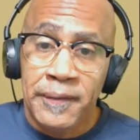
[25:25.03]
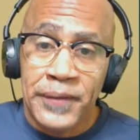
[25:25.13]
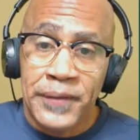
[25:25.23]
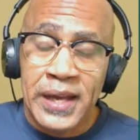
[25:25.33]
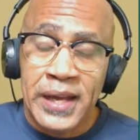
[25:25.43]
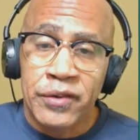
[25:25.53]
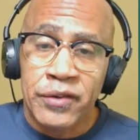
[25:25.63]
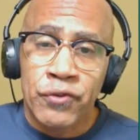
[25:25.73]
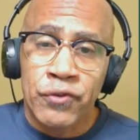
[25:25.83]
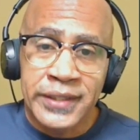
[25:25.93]
And the
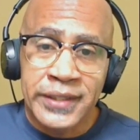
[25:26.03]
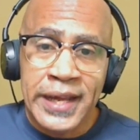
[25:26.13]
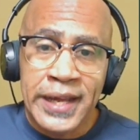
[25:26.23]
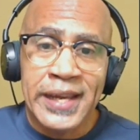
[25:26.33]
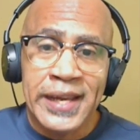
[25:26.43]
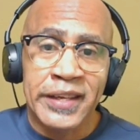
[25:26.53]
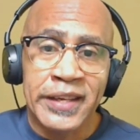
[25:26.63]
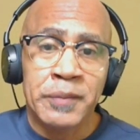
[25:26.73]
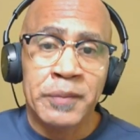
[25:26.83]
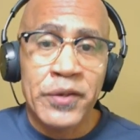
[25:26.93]
stress that I had
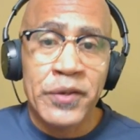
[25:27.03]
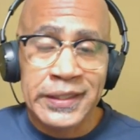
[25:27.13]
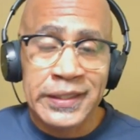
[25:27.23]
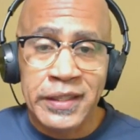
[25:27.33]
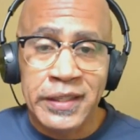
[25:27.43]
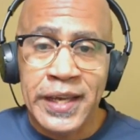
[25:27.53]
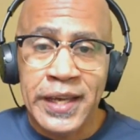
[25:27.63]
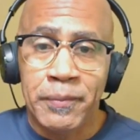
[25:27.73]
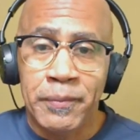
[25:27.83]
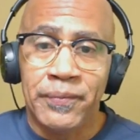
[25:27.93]
experienced at the
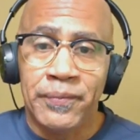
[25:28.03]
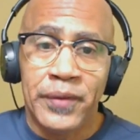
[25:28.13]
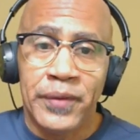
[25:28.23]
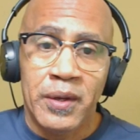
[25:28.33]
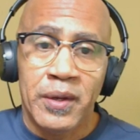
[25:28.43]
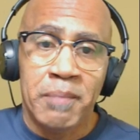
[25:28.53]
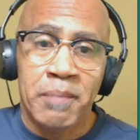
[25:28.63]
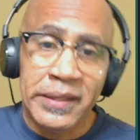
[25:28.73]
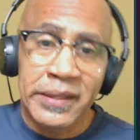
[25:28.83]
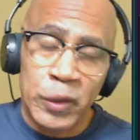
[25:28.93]
time
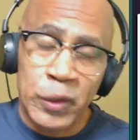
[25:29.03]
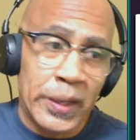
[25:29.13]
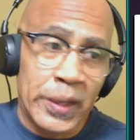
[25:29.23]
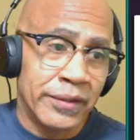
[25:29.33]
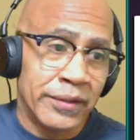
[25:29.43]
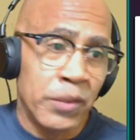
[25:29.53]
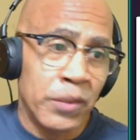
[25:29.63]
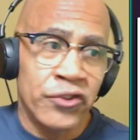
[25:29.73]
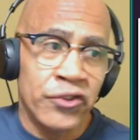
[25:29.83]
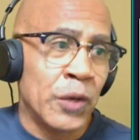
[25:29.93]
melted away. So I'm going to
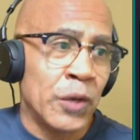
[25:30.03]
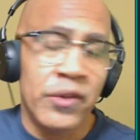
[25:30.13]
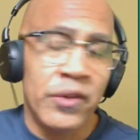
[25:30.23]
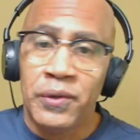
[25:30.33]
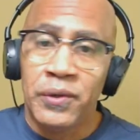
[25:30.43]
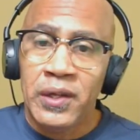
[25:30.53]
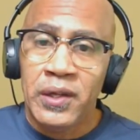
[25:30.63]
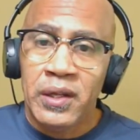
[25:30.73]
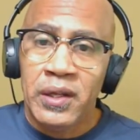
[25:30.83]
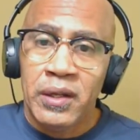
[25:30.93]
share with you
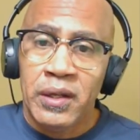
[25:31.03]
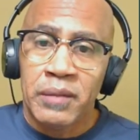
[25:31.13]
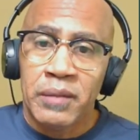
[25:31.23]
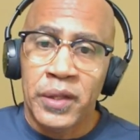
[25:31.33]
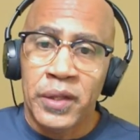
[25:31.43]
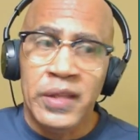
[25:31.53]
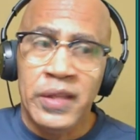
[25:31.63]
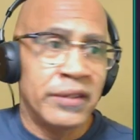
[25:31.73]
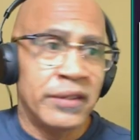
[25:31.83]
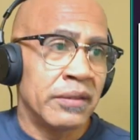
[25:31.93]
what
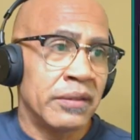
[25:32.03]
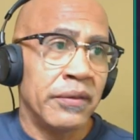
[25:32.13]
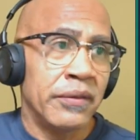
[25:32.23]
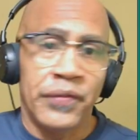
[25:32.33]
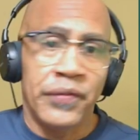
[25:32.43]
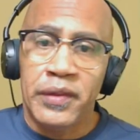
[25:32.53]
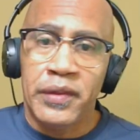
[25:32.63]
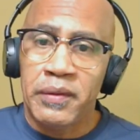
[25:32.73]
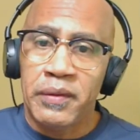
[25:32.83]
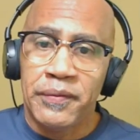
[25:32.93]
this
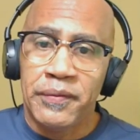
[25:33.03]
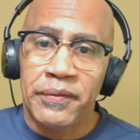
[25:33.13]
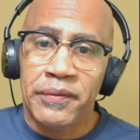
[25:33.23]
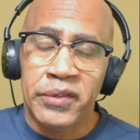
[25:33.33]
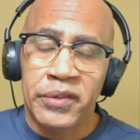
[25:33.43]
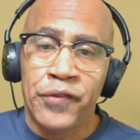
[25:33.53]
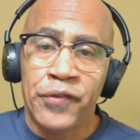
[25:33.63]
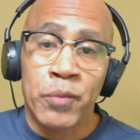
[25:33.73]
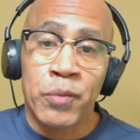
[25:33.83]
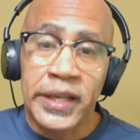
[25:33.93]

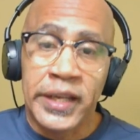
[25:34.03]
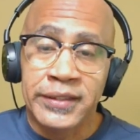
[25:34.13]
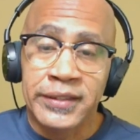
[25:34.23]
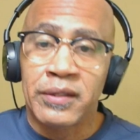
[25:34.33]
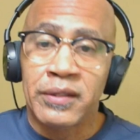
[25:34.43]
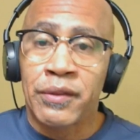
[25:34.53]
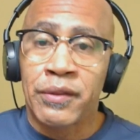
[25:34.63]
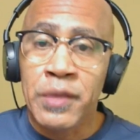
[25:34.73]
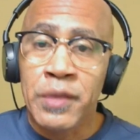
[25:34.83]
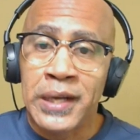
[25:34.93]
framework is, the
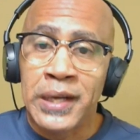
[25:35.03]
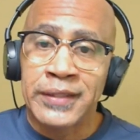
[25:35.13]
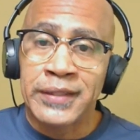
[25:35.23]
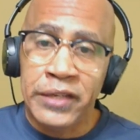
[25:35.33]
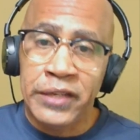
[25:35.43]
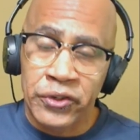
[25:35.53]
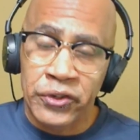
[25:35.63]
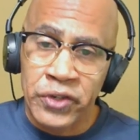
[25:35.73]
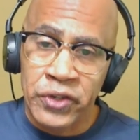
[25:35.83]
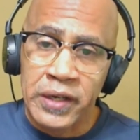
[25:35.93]
three parts that I just
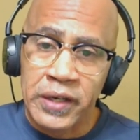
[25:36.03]
shared.